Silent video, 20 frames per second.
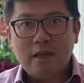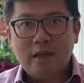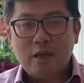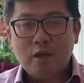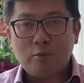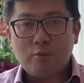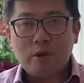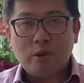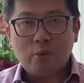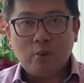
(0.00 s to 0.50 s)

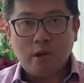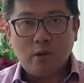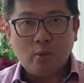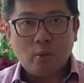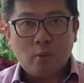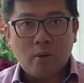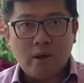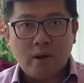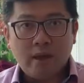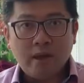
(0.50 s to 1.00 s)
it'll be quite
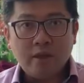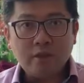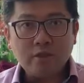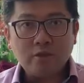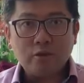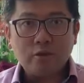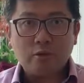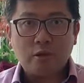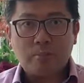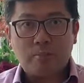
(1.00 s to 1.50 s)
wise
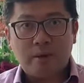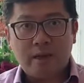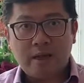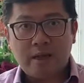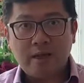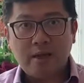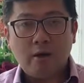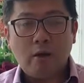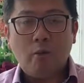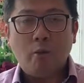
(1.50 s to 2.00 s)
to
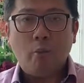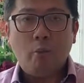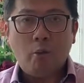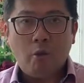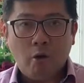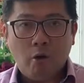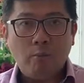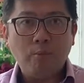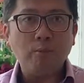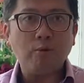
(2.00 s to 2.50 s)
apply a
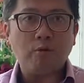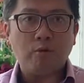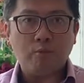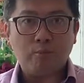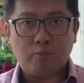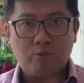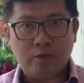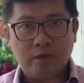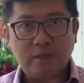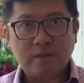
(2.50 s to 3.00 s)
warm
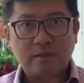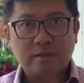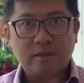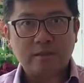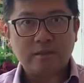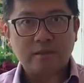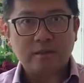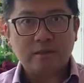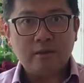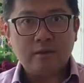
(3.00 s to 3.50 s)

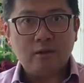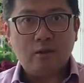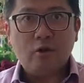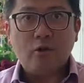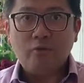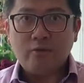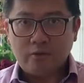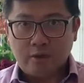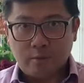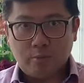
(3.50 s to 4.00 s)
compress
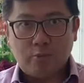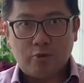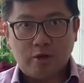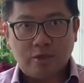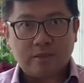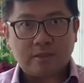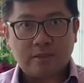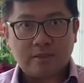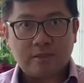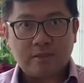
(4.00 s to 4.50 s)
over the
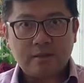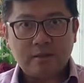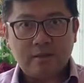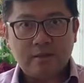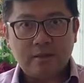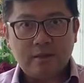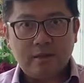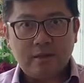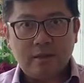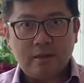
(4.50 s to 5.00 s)
breast.
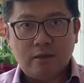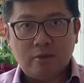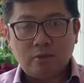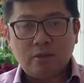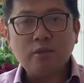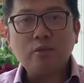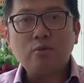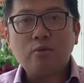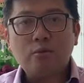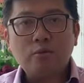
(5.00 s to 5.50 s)
Now,
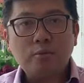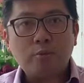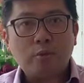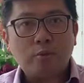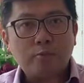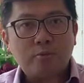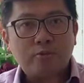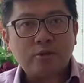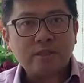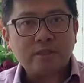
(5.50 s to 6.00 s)
this warm
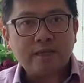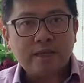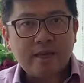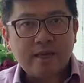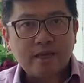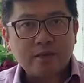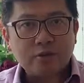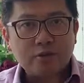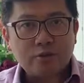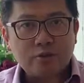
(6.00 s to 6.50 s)
compress
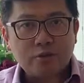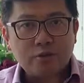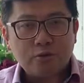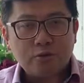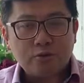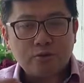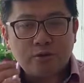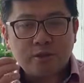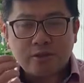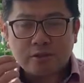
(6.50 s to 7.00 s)
acts
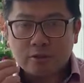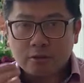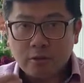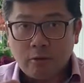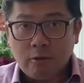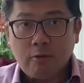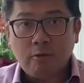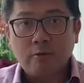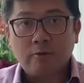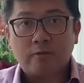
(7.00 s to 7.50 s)
to
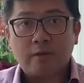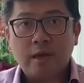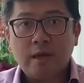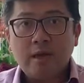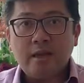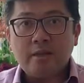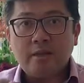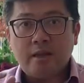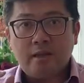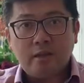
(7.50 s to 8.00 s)
dissolve
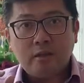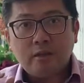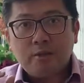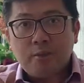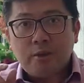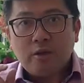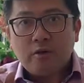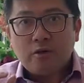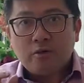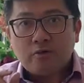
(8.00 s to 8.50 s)
that little
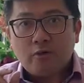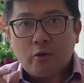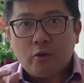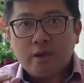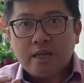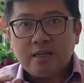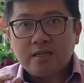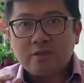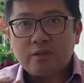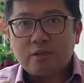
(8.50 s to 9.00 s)
bit of
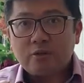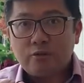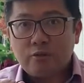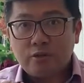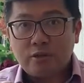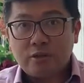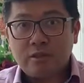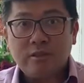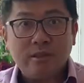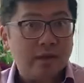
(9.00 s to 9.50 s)
oily
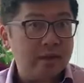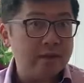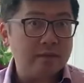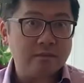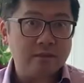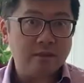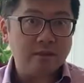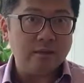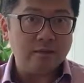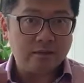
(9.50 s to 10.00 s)
secretion that
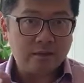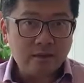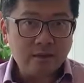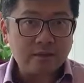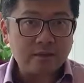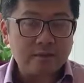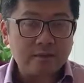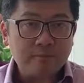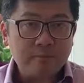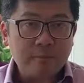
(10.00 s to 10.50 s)
is in the
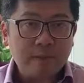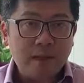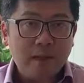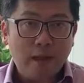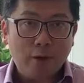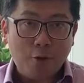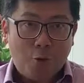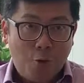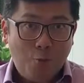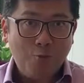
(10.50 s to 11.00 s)
duct,
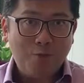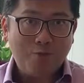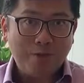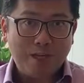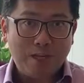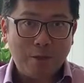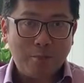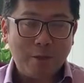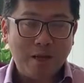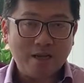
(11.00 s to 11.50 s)
and
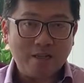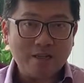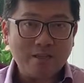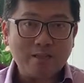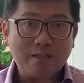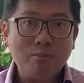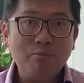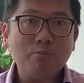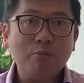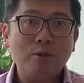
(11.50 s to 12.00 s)
hopefully by these
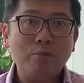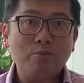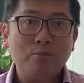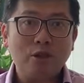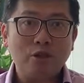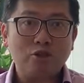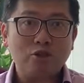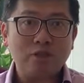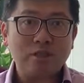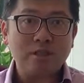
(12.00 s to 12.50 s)
simple
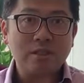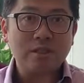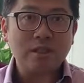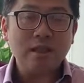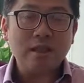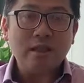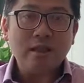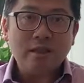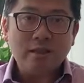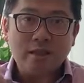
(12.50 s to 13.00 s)
measures,
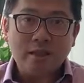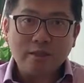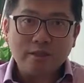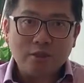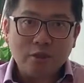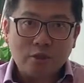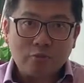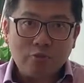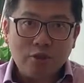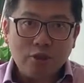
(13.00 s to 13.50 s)
that
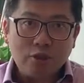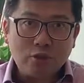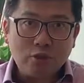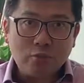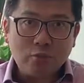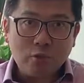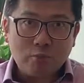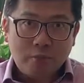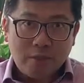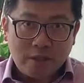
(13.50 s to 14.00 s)
secretion
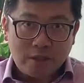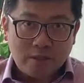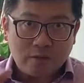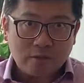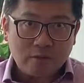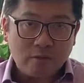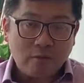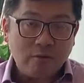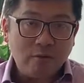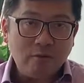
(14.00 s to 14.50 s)
will be
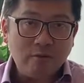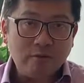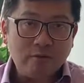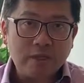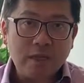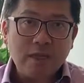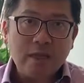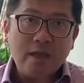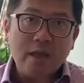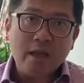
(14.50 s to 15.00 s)
dissolved
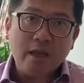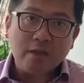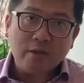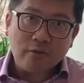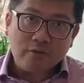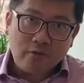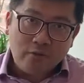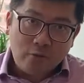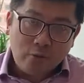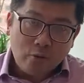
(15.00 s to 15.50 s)
and the
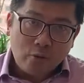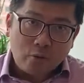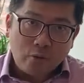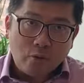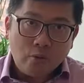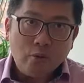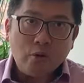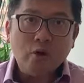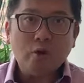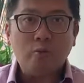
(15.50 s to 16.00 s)

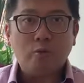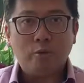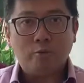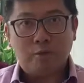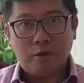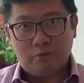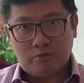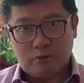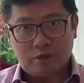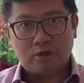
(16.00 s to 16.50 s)
flow will
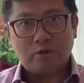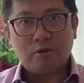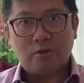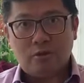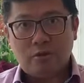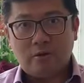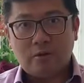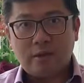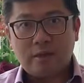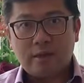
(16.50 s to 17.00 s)
be
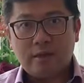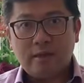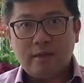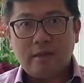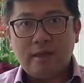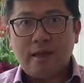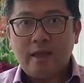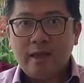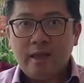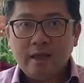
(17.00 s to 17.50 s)
restored.
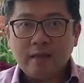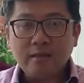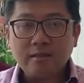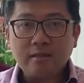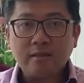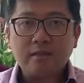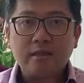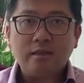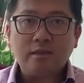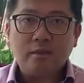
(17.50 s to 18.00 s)

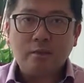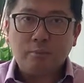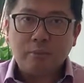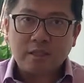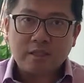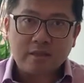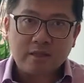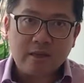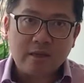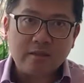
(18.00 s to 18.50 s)
Hence, the
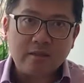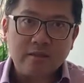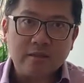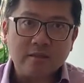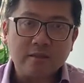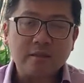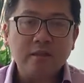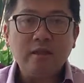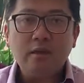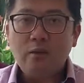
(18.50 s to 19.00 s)

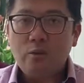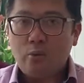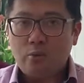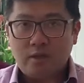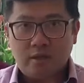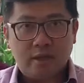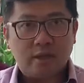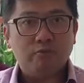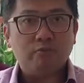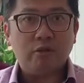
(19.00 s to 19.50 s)
mastitis will
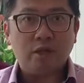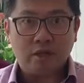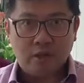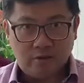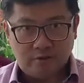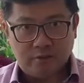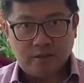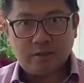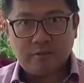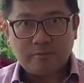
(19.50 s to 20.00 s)
then
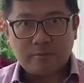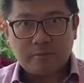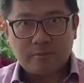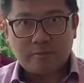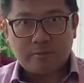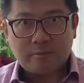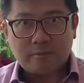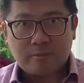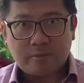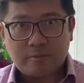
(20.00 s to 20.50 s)
recover.
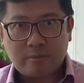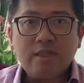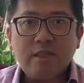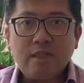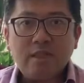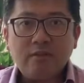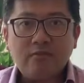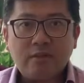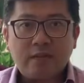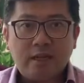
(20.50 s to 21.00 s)

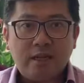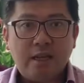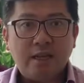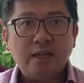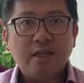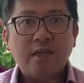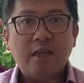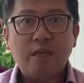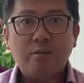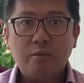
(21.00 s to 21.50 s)
See, if the
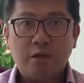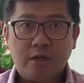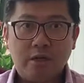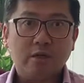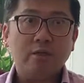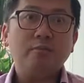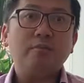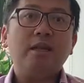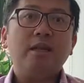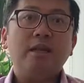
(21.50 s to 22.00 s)
lady came a
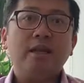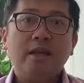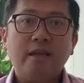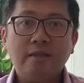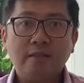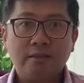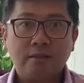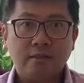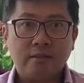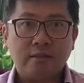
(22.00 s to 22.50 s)
little bit
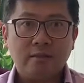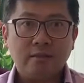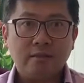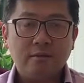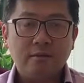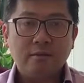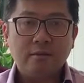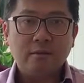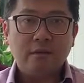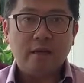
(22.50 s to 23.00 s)
later
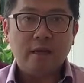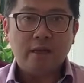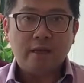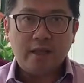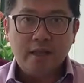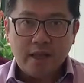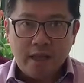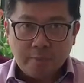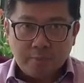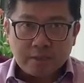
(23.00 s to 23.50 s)
and
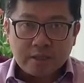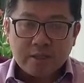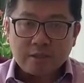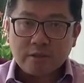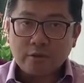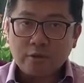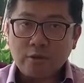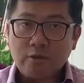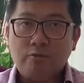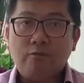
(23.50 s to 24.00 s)
the abscess
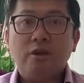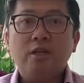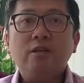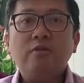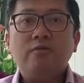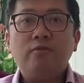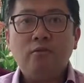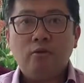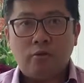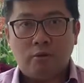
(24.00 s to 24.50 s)
has already
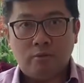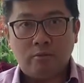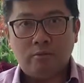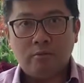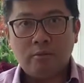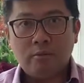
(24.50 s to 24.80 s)
formed,